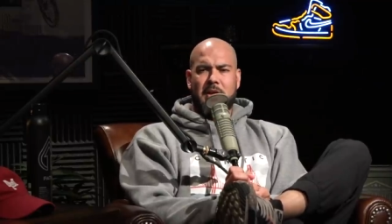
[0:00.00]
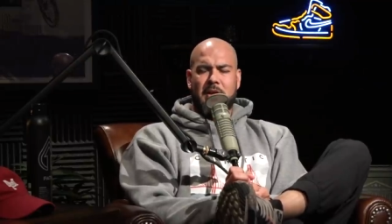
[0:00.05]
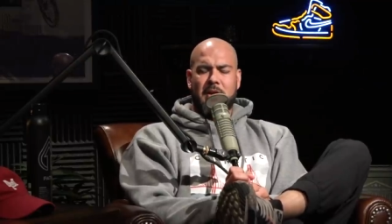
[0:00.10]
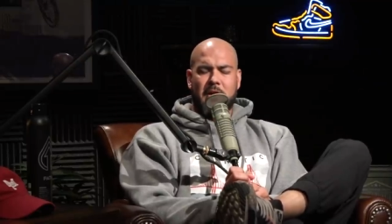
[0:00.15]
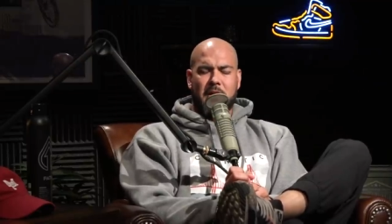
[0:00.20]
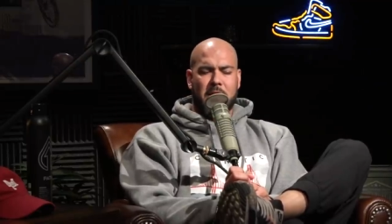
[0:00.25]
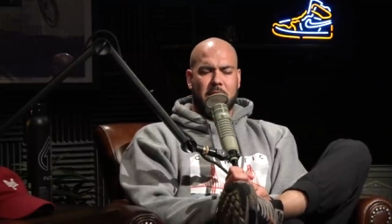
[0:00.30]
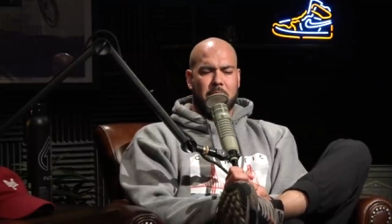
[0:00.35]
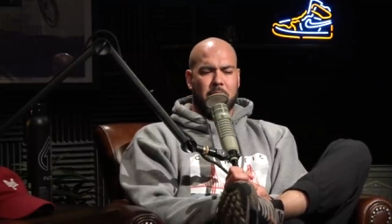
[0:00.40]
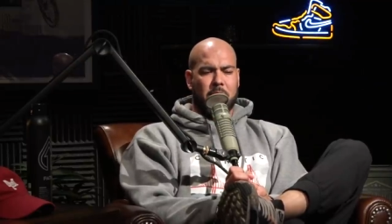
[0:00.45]

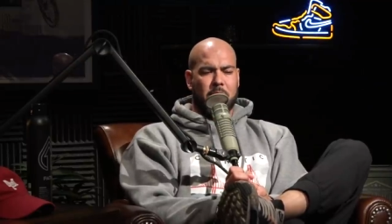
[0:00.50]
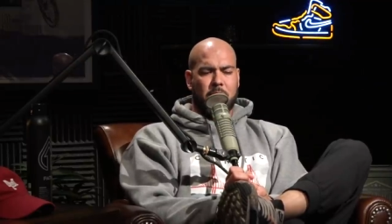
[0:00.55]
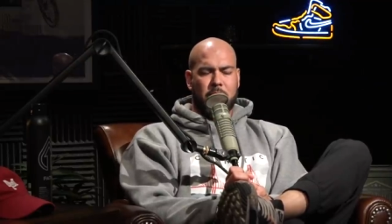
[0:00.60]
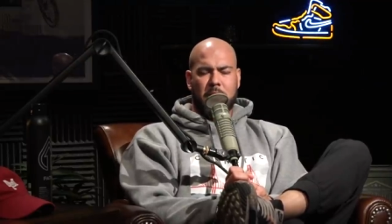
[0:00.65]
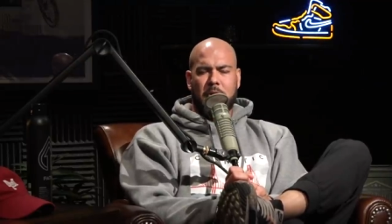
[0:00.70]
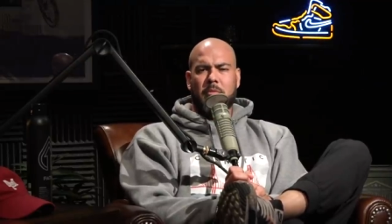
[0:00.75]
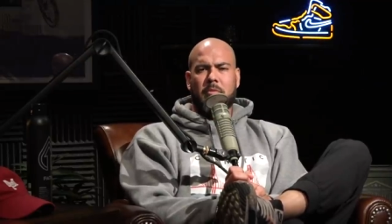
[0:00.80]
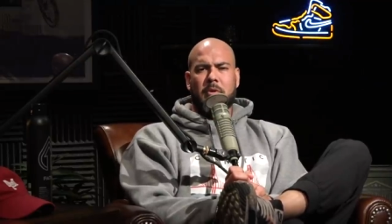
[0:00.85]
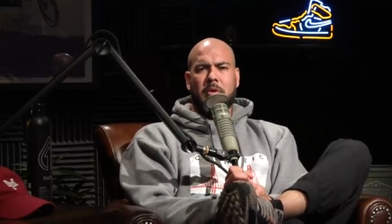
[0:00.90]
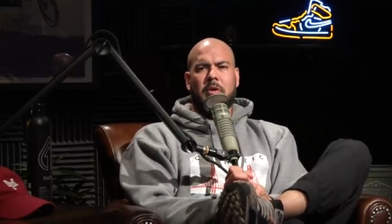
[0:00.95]
Yep.
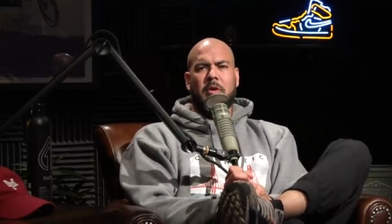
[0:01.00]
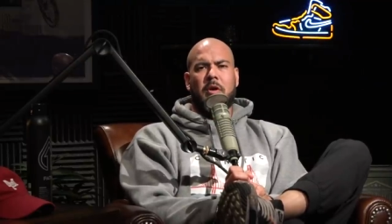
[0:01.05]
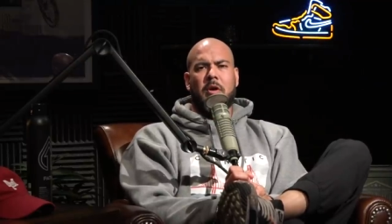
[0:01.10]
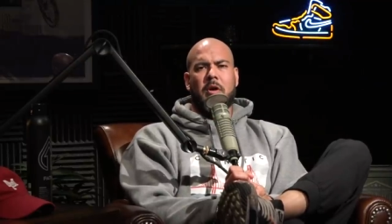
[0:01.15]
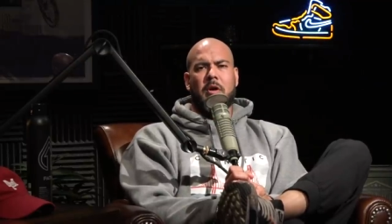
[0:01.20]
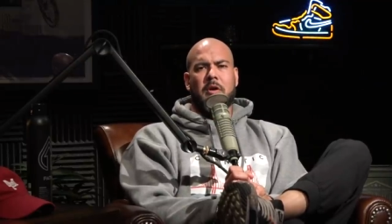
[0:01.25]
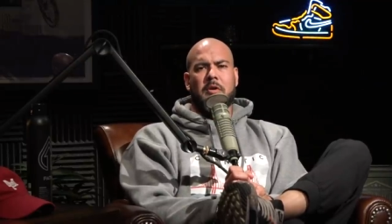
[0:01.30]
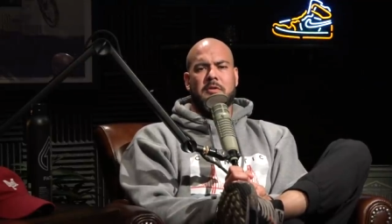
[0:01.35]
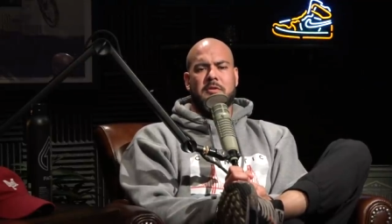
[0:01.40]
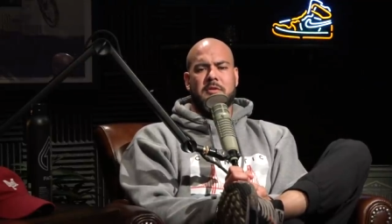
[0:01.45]
Real
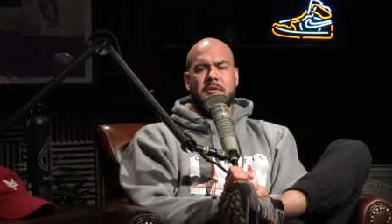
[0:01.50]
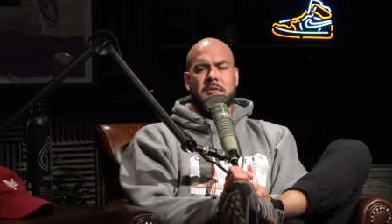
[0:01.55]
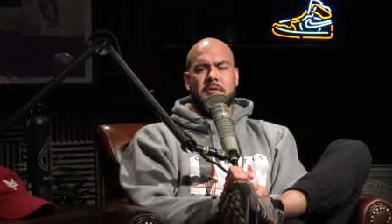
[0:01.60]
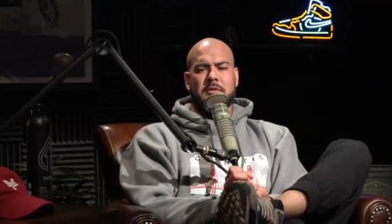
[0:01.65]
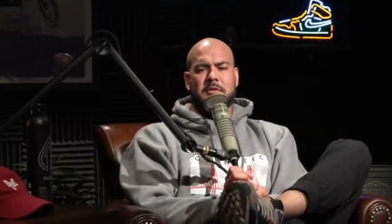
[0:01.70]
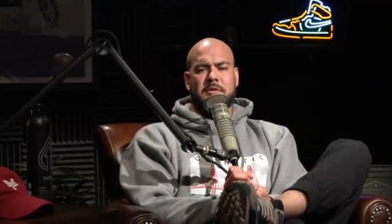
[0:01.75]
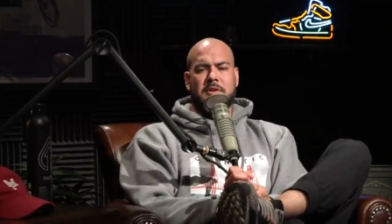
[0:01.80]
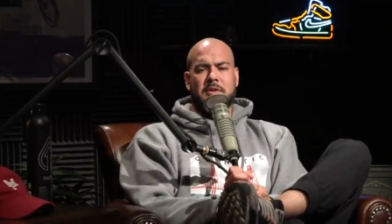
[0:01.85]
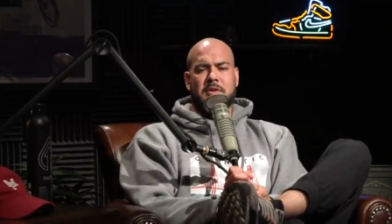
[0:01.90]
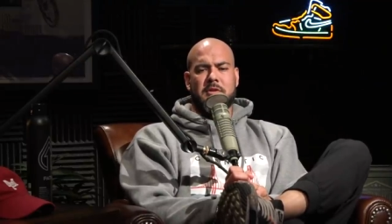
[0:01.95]
hard to
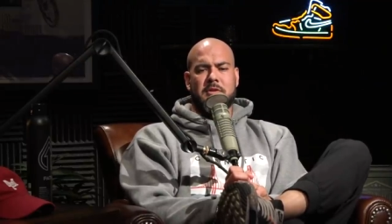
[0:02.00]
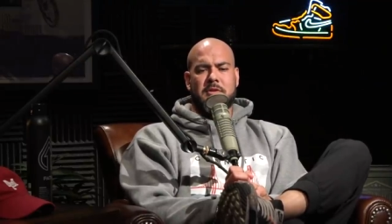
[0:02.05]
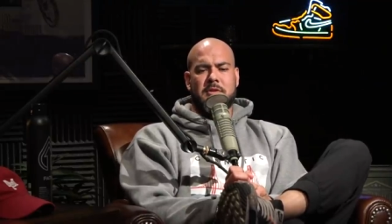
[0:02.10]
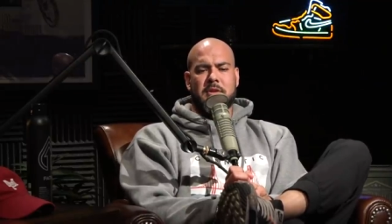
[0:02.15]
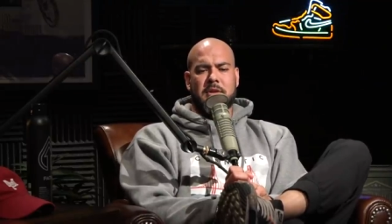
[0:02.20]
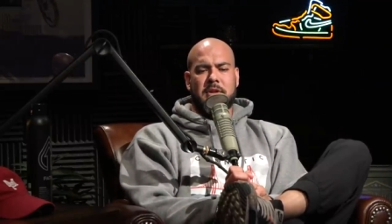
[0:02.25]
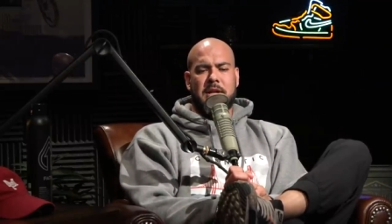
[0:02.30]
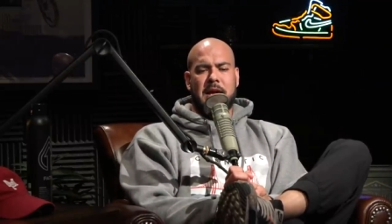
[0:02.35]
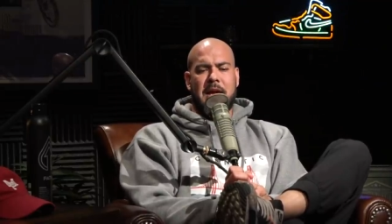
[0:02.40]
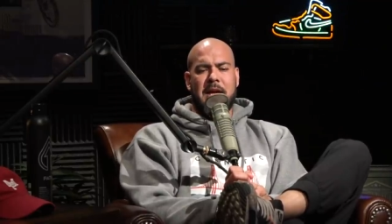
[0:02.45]

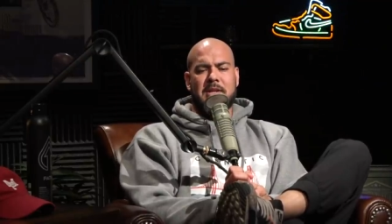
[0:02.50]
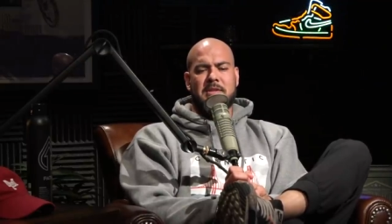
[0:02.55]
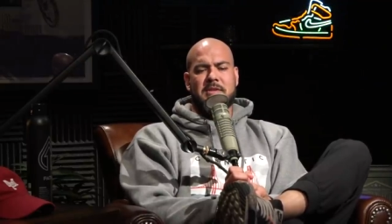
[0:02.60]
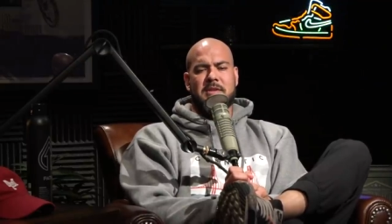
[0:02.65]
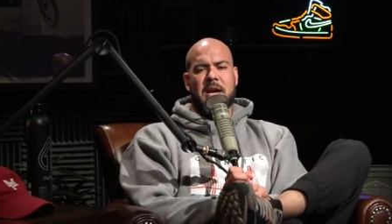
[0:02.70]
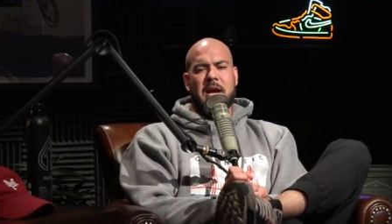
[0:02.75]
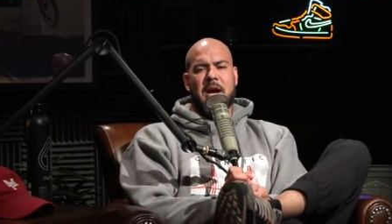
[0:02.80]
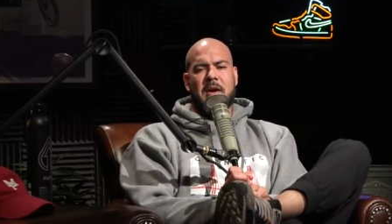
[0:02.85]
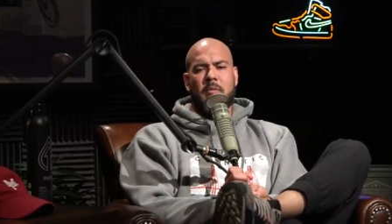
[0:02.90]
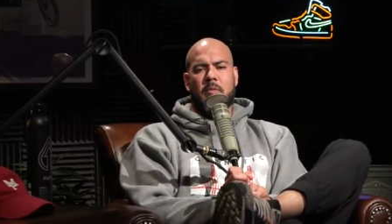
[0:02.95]
gauge
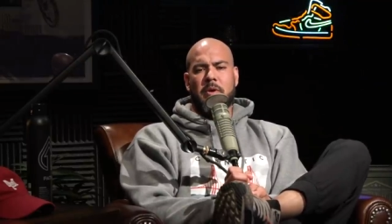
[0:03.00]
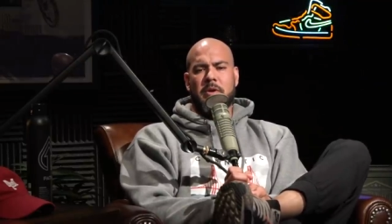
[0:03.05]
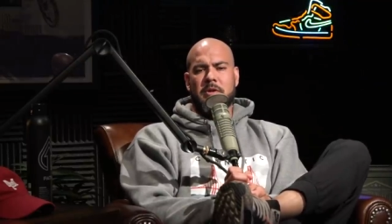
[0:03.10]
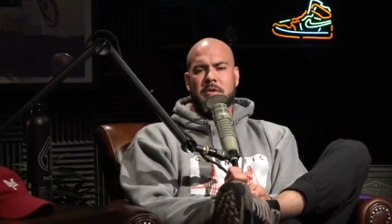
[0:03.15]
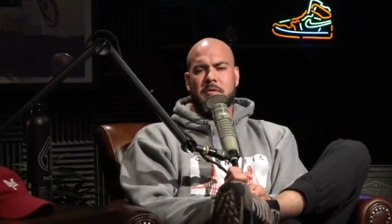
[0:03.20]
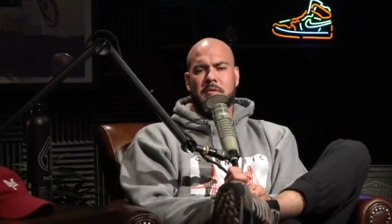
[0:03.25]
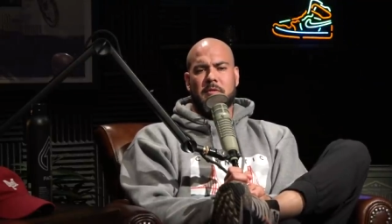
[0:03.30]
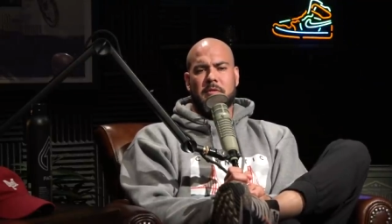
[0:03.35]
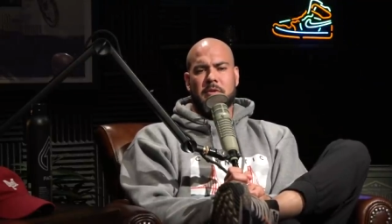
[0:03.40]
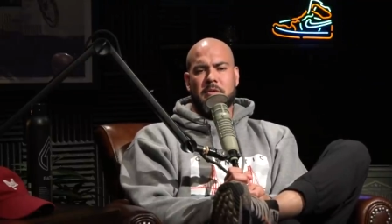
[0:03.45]
that when
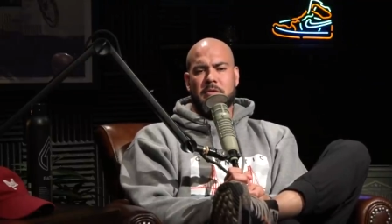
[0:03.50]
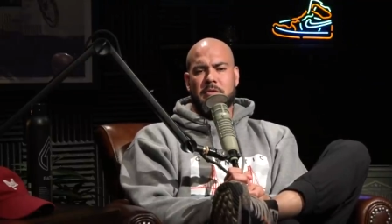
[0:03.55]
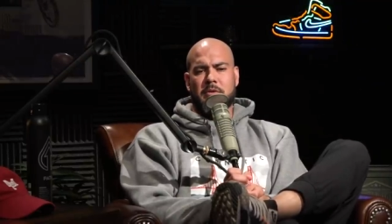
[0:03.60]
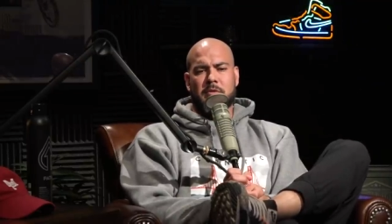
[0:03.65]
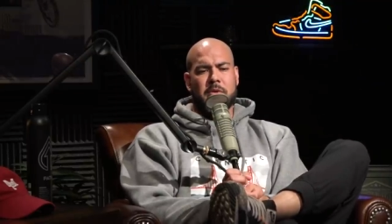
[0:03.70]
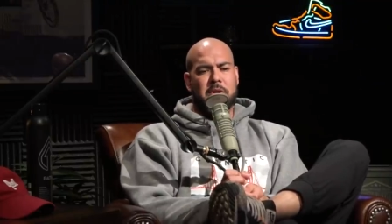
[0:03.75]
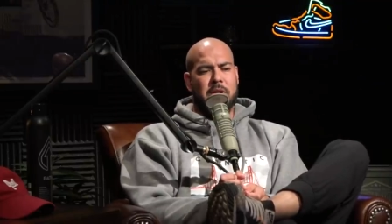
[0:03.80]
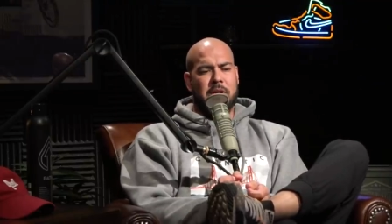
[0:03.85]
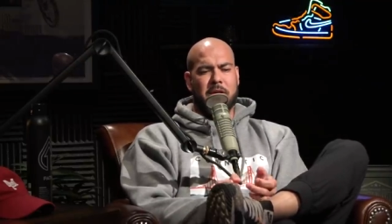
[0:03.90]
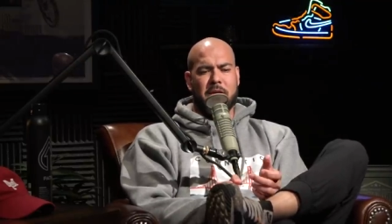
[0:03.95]
you're
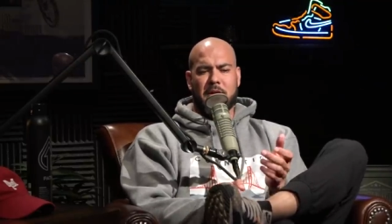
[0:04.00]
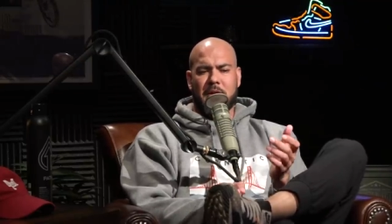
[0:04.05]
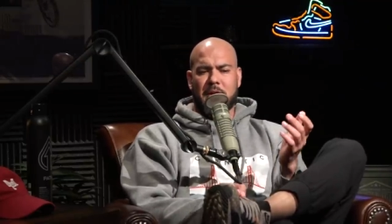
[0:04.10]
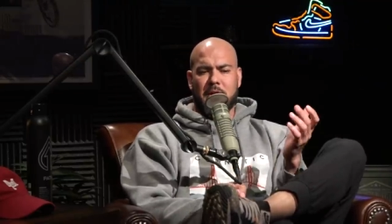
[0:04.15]
doing